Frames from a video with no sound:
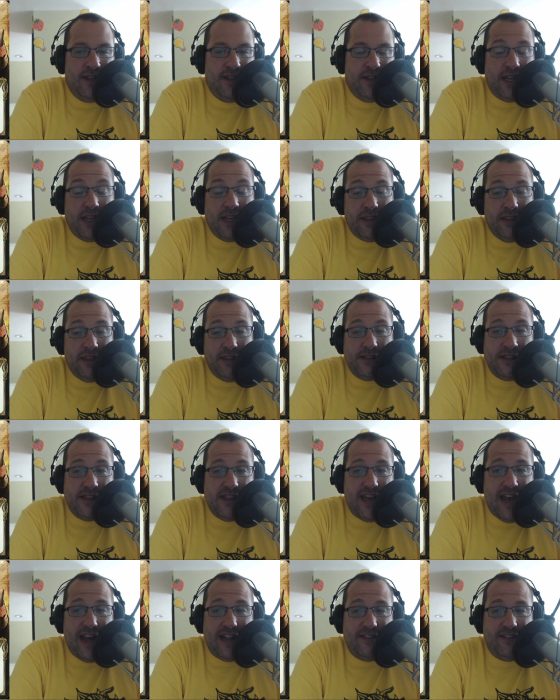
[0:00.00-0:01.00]
like th-
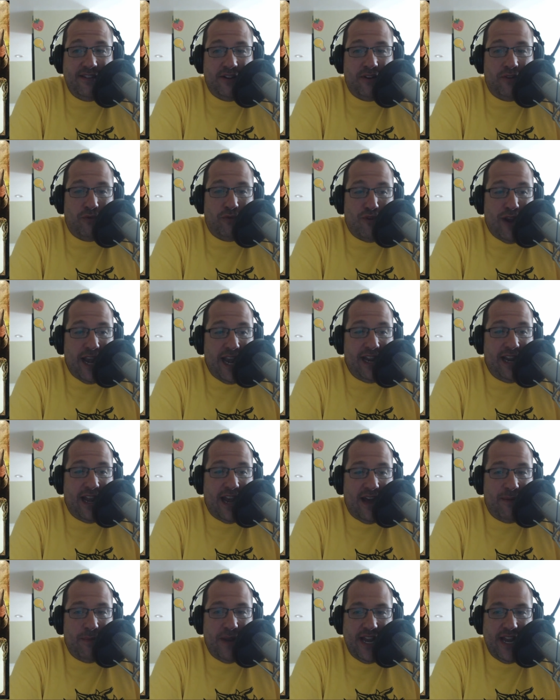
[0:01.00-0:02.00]
that's a great
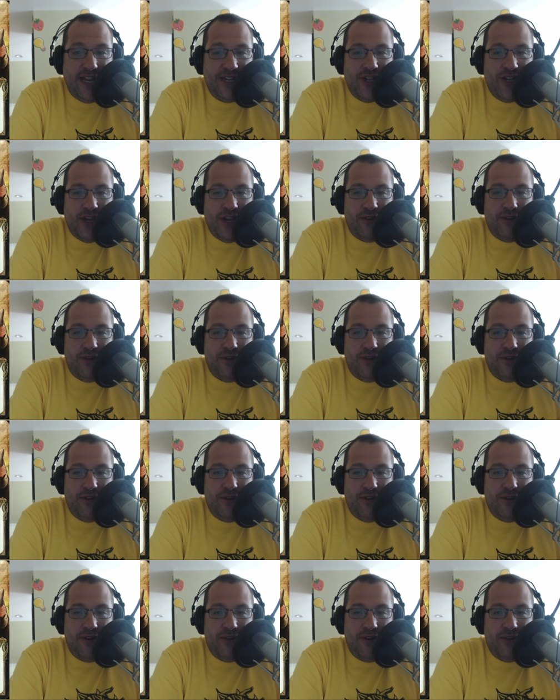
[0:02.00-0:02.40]
combination